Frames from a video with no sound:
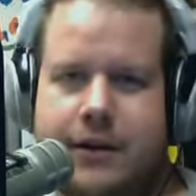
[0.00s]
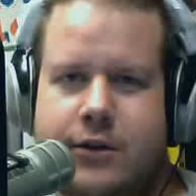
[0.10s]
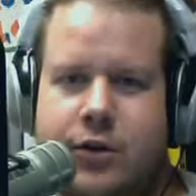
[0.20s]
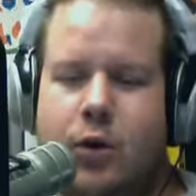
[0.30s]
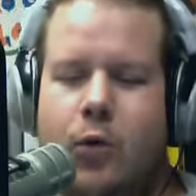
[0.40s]

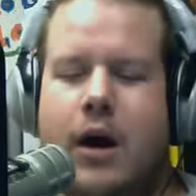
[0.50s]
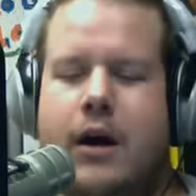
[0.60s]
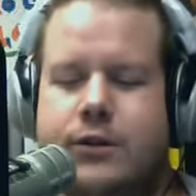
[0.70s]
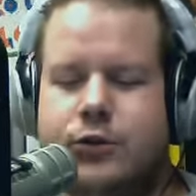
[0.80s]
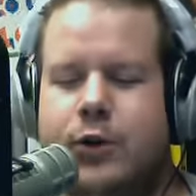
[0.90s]

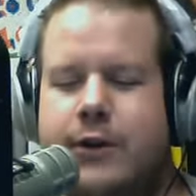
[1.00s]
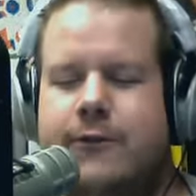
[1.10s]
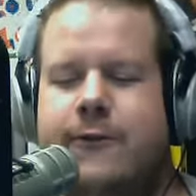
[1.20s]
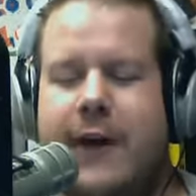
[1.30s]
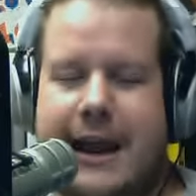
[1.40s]
200
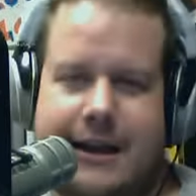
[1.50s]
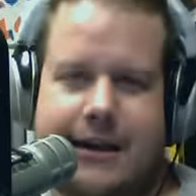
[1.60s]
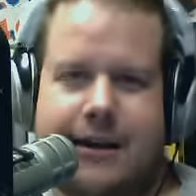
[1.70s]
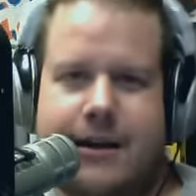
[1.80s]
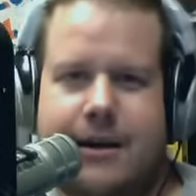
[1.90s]

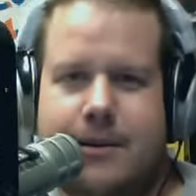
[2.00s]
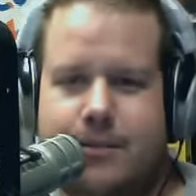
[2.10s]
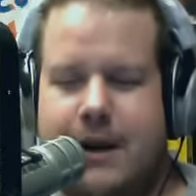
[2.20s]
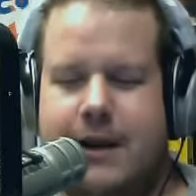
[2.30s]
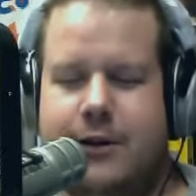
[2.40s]
fake
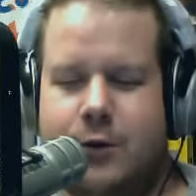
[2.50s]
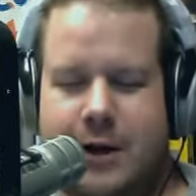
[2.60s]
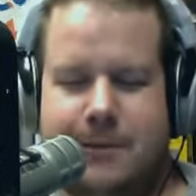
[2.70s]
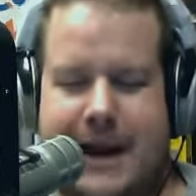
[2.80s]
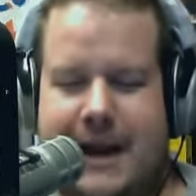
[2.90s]
meet and
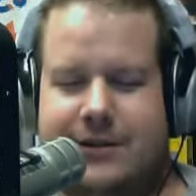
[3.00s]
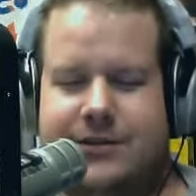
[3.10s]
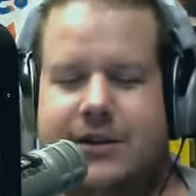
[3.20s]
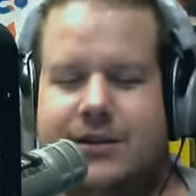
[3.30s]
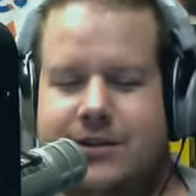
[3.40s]
greet
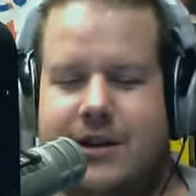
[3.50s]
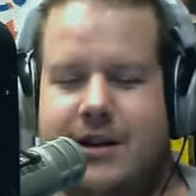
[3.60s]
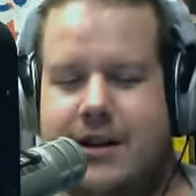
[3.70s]
passes,